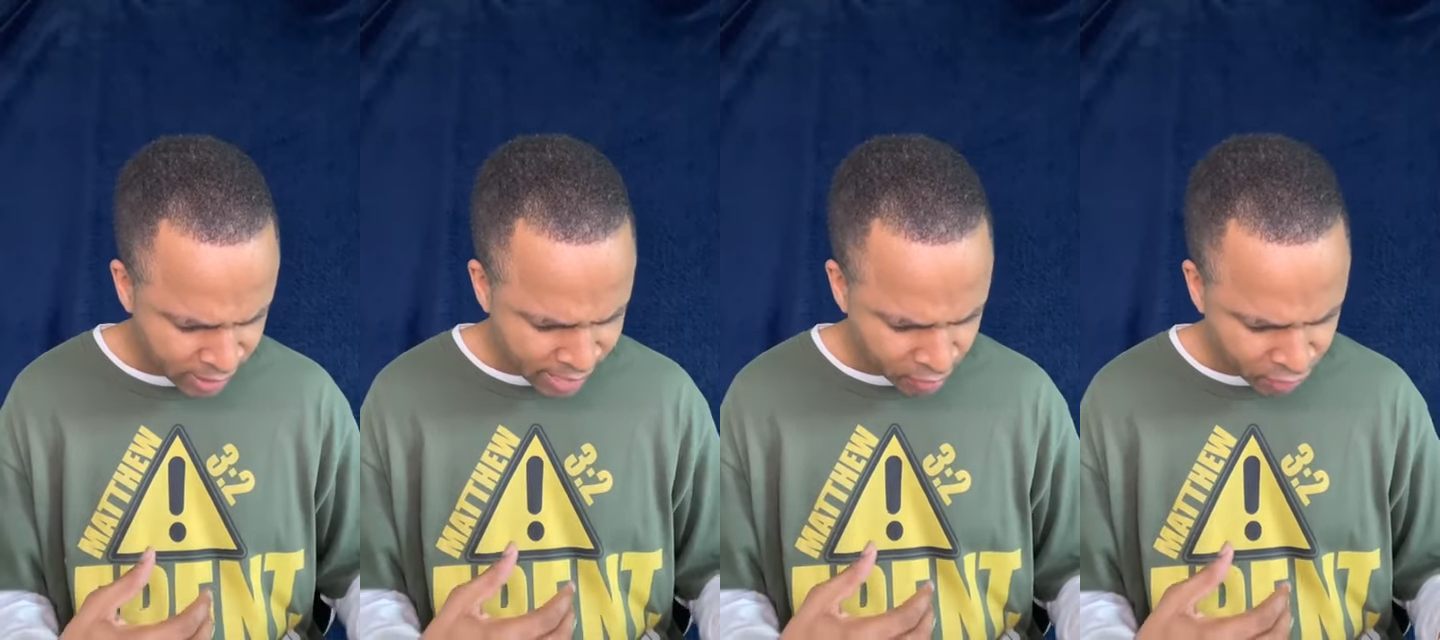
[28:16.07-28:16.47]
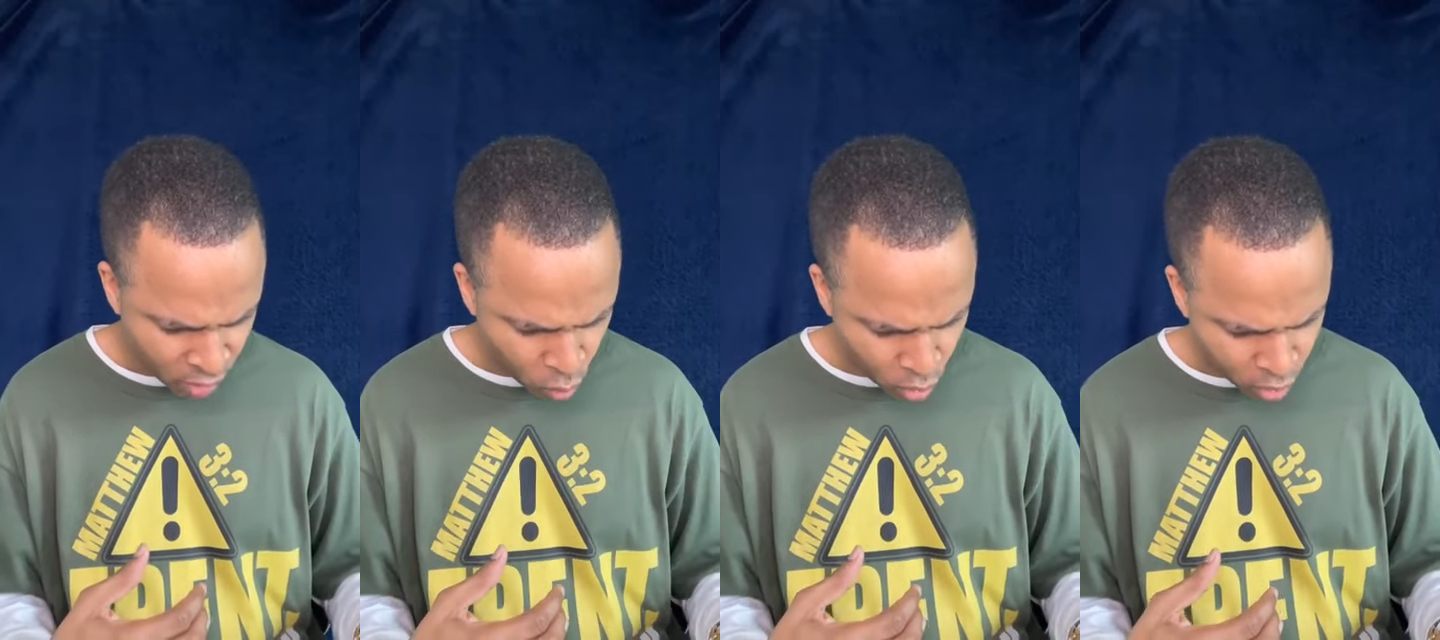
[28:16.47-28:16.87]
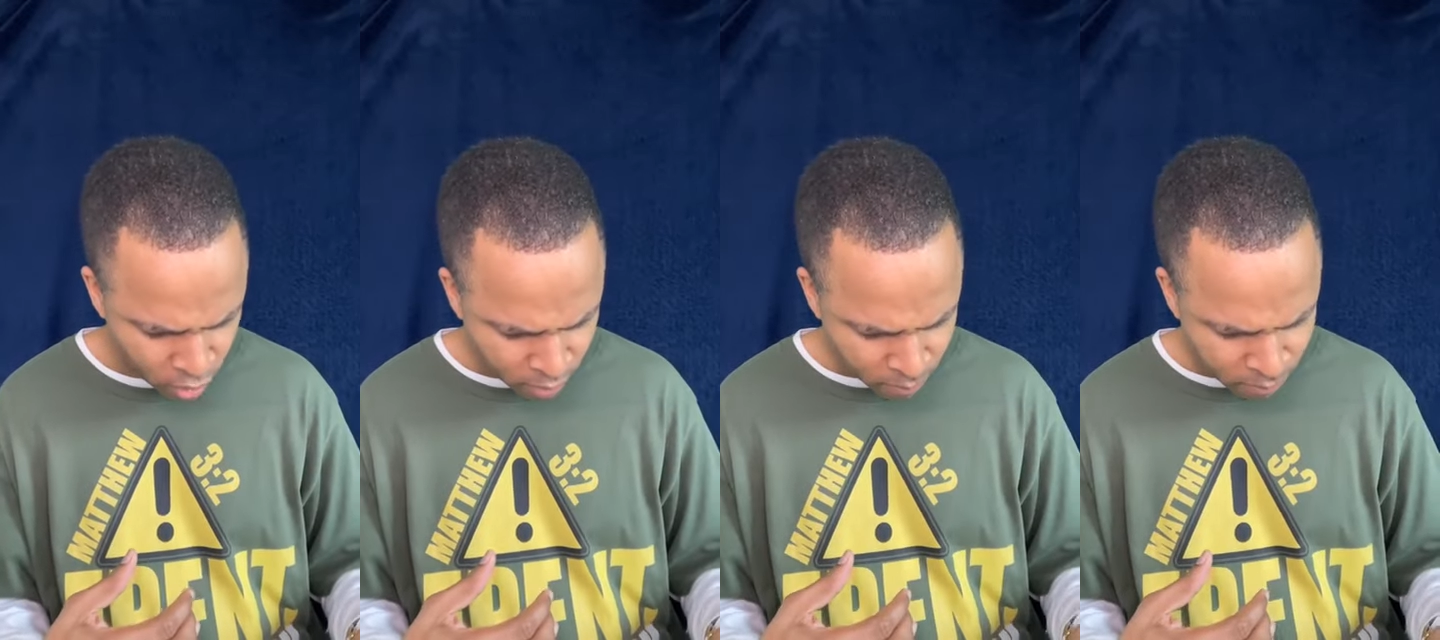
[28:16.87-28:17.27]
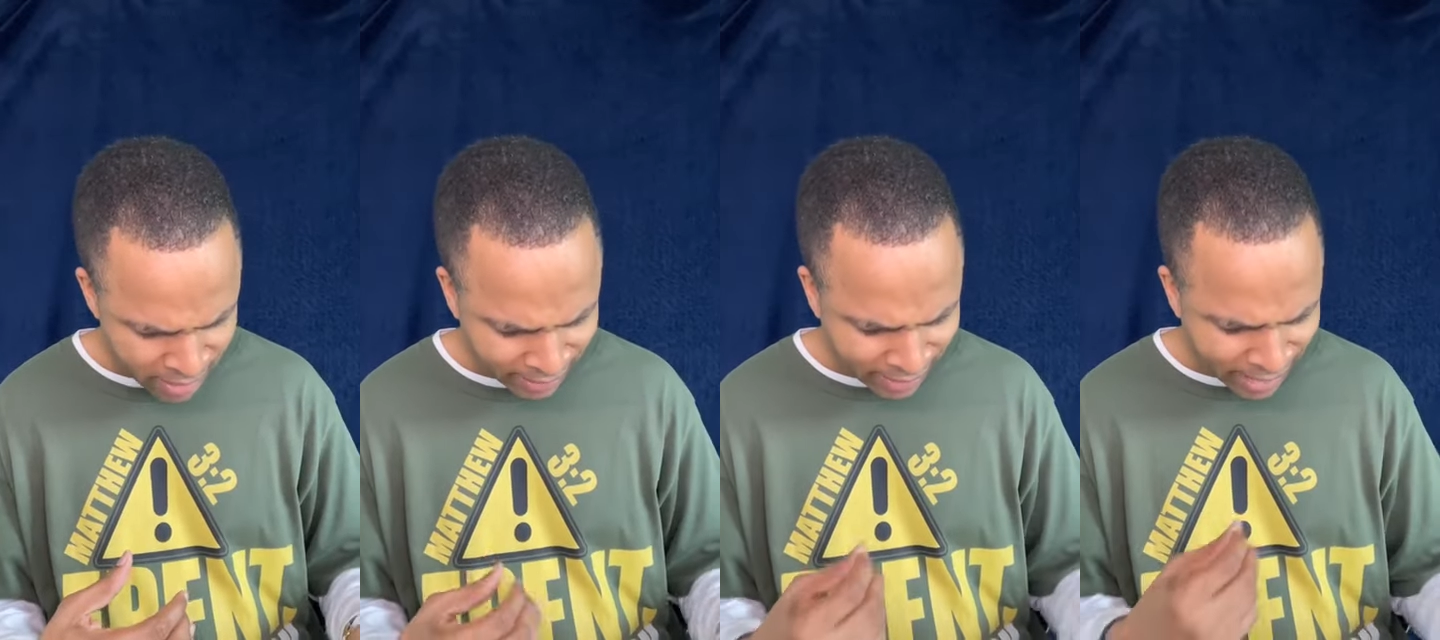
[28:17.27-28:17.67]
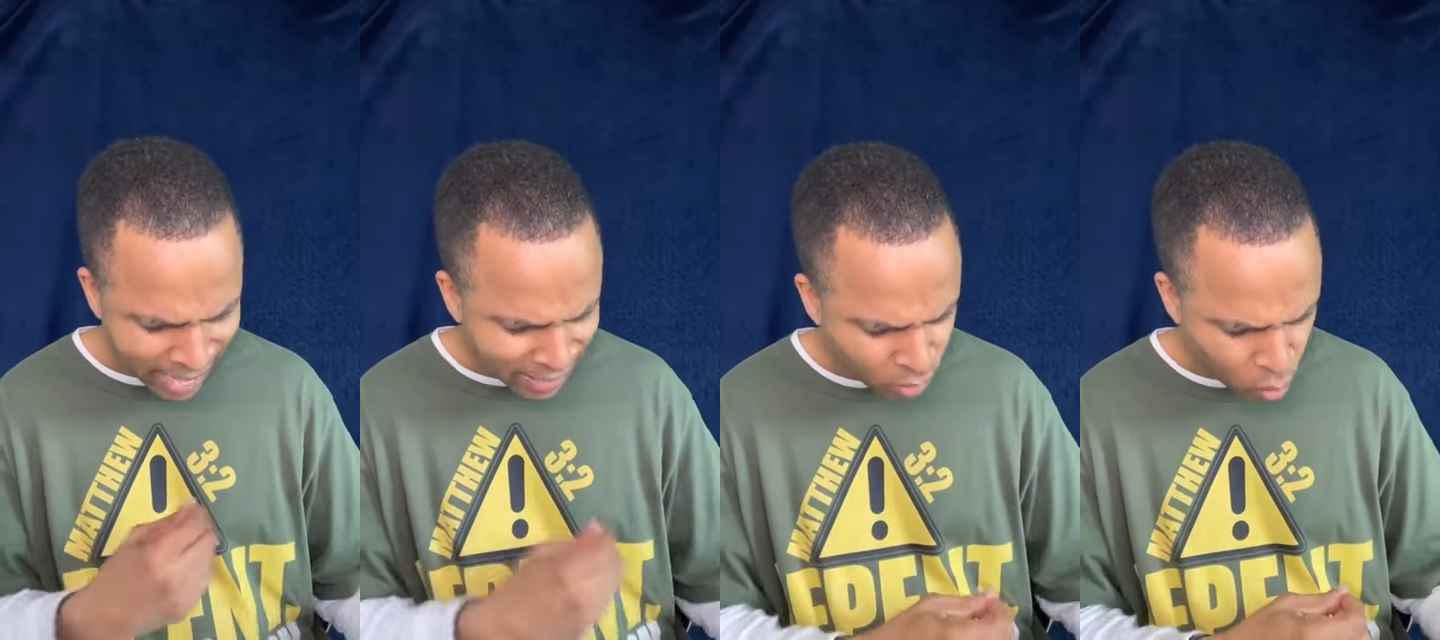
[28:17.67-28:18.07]
Now there were men
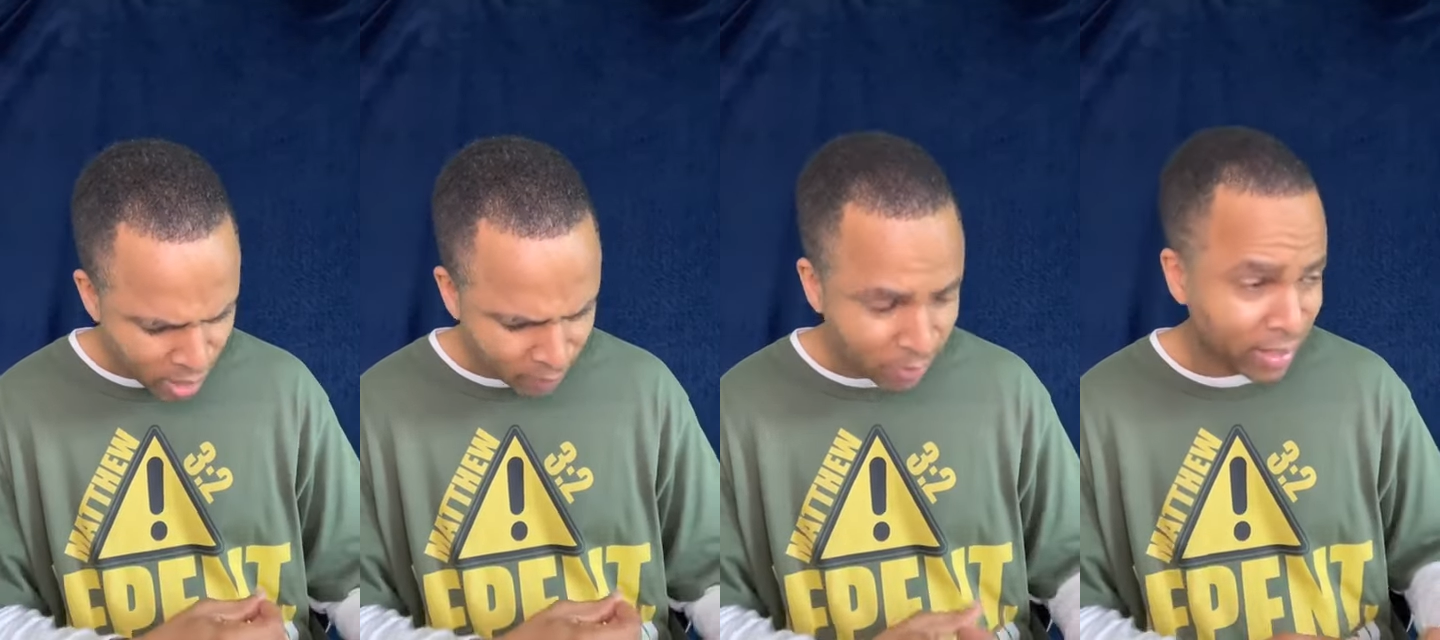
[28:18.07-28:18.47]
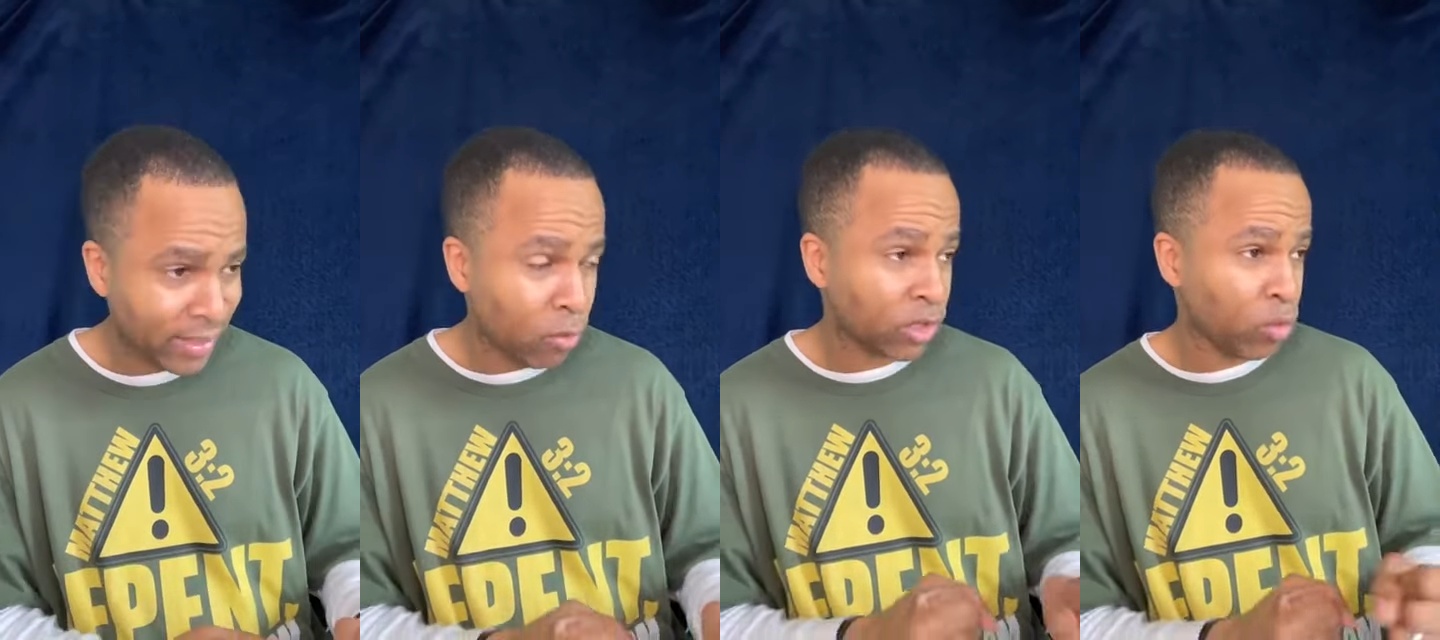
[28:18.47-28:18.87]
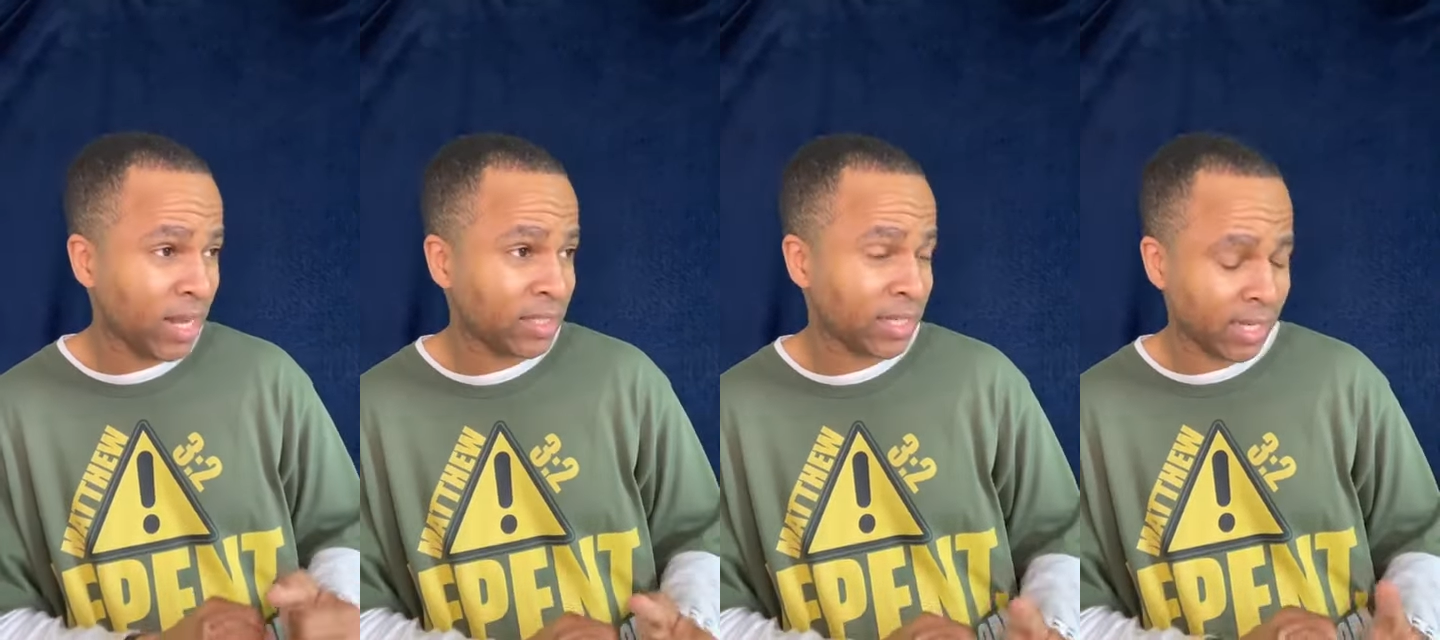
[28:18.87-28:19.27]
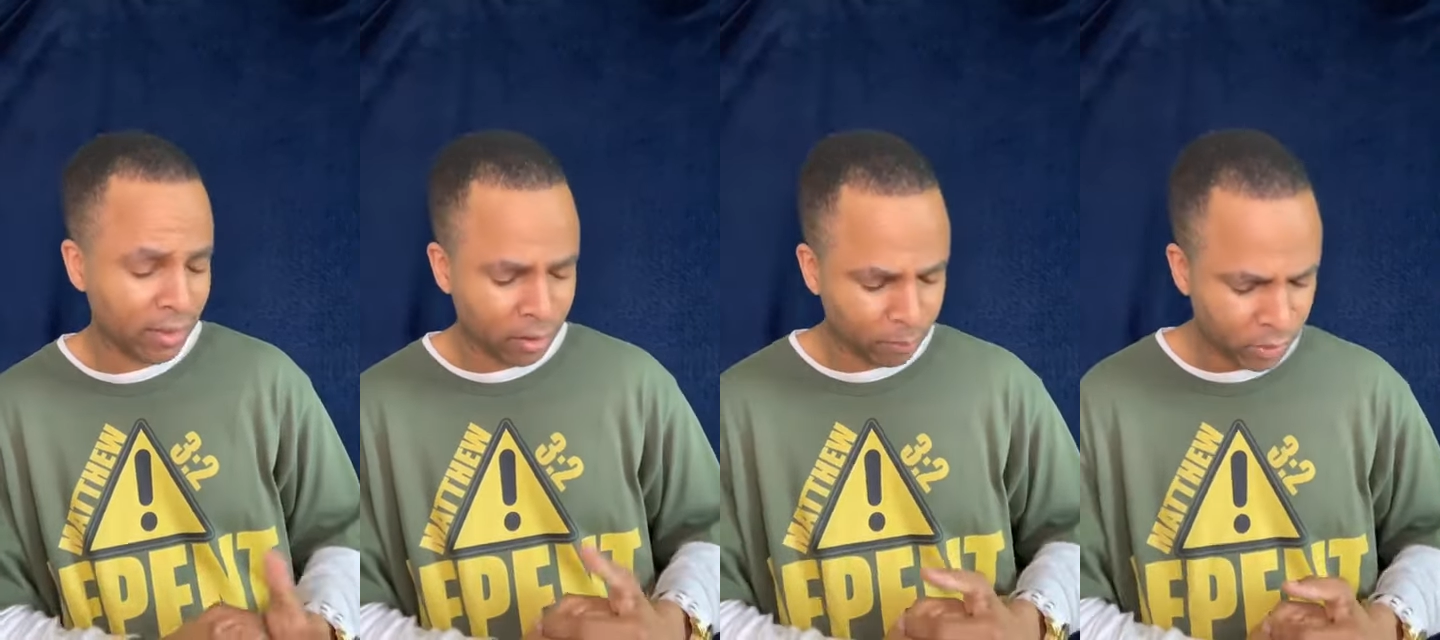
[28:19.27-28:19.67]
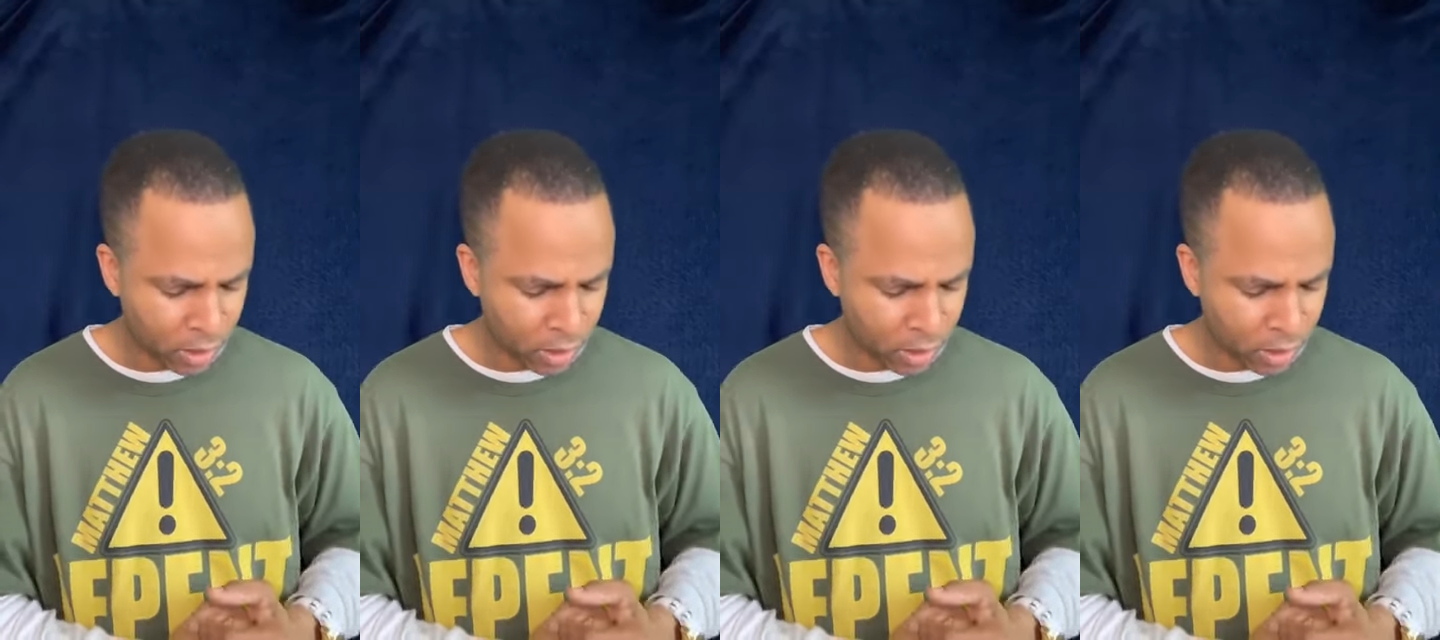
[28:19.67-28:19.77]
lying in wait, meaning they was waiting to kill him,